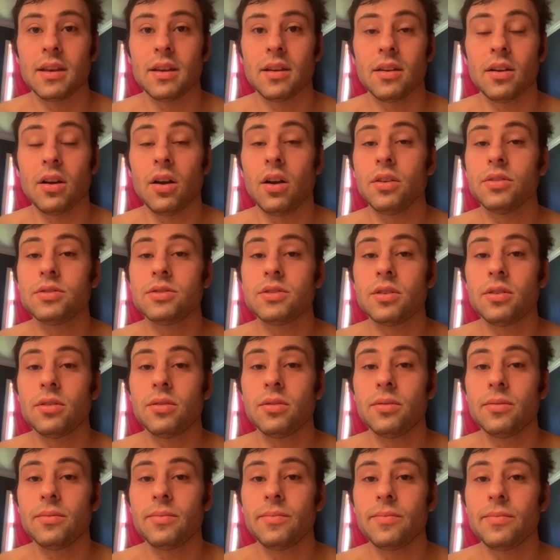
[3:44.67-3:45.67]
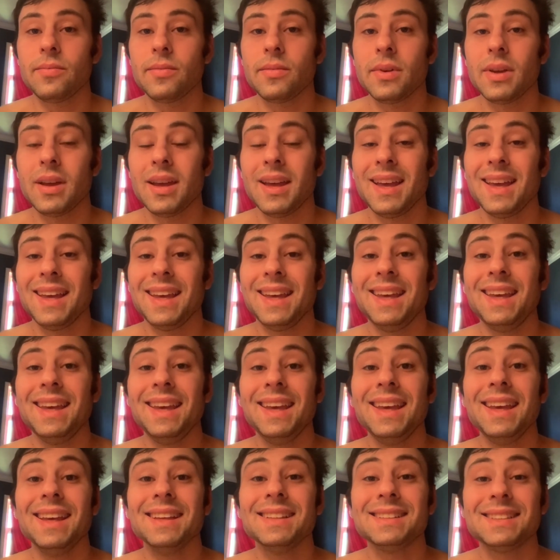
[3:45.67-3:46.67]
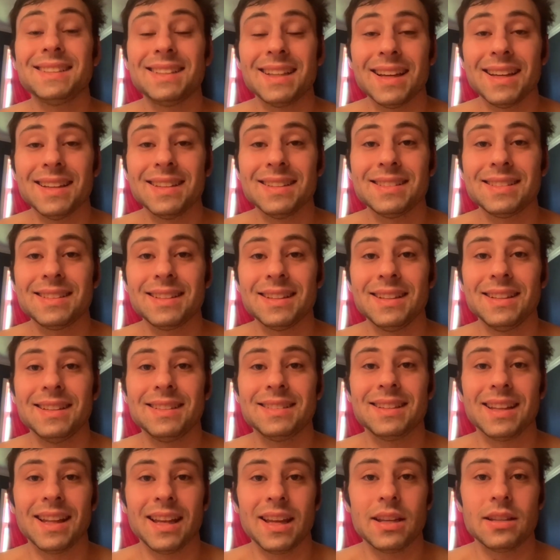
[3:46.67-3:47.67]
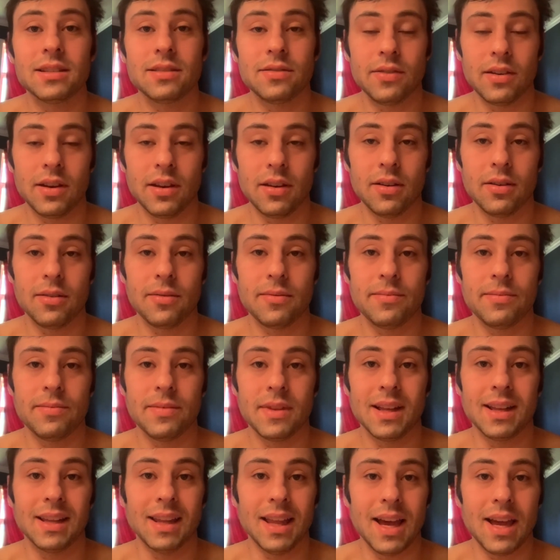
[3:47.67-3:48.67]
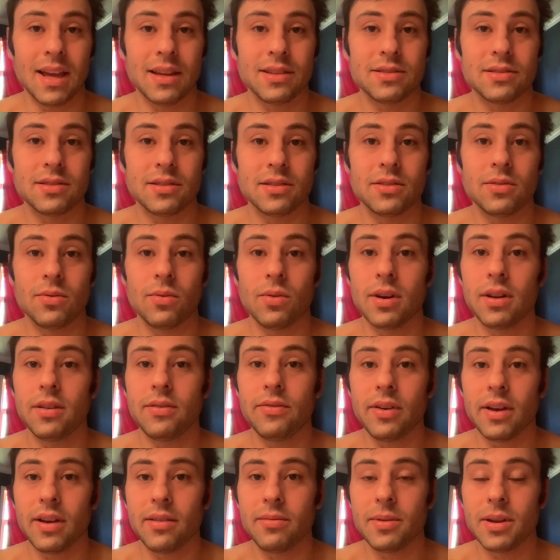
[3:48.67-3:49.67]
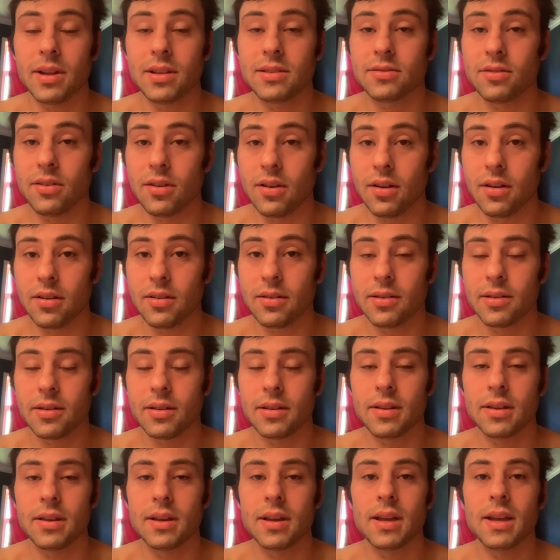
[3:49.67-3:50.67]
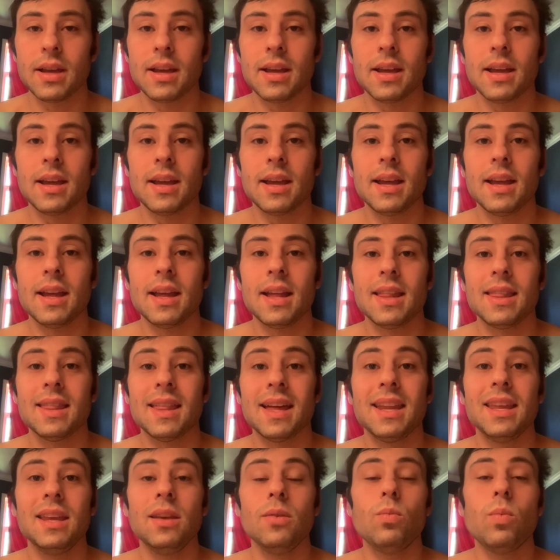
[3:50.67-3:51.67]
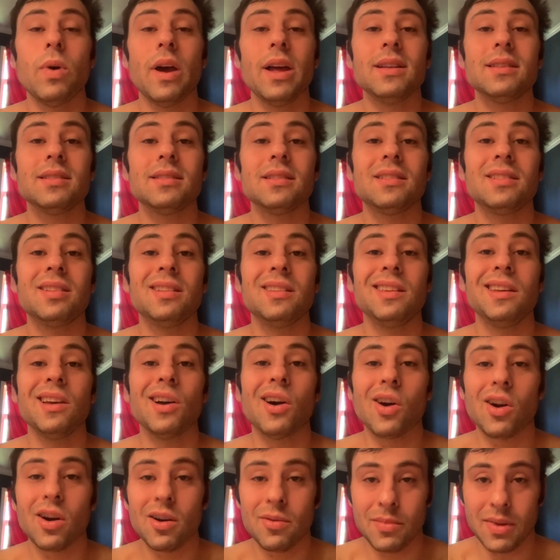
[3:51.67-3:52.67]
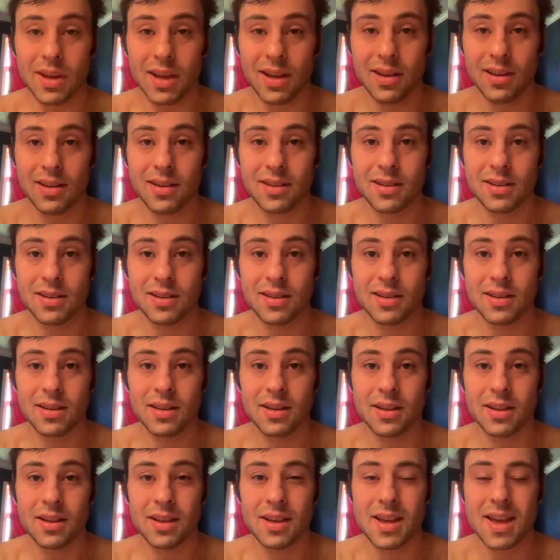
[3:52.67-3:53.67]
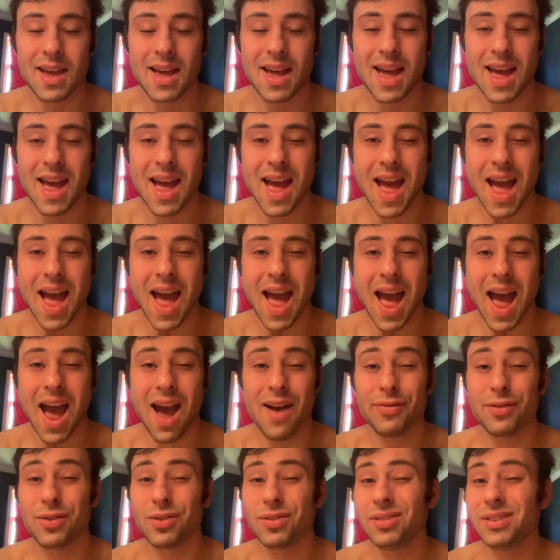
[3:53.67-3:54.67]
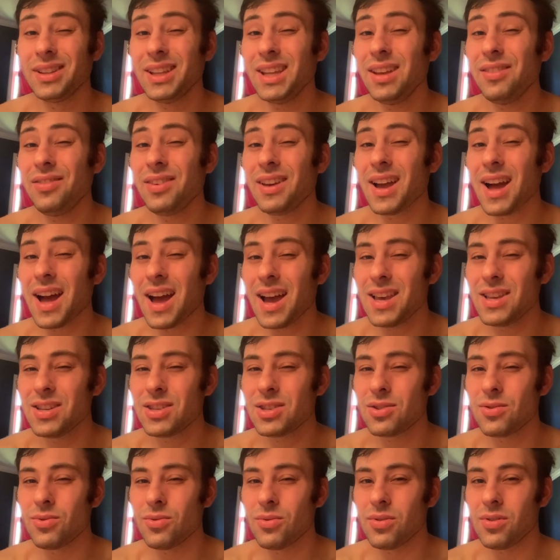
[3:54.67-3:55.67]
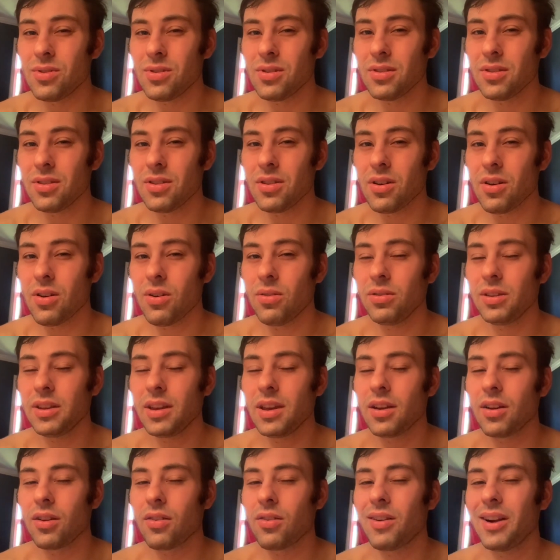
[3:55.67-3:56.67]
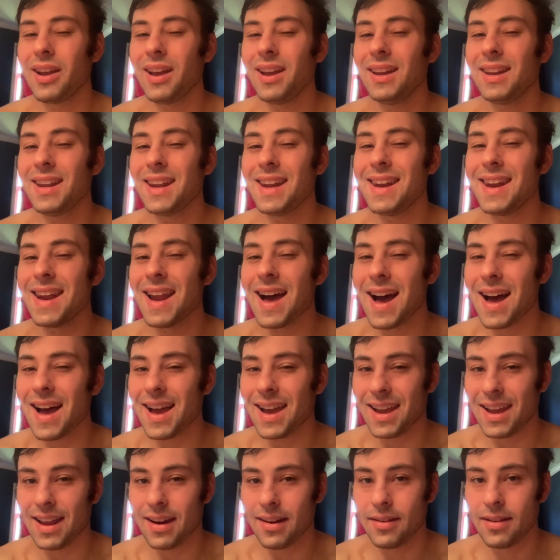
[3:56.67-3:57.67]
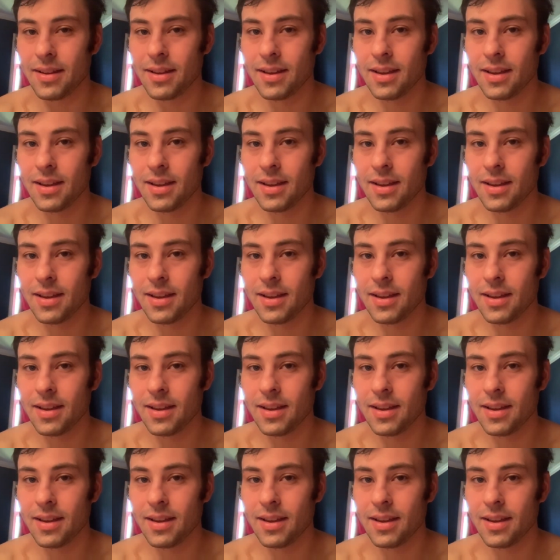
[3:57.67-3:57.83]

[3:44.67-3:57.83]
Also, he says in his latest video that lasts 25 minutes long that he went to the army after leaving high school only at grade 9.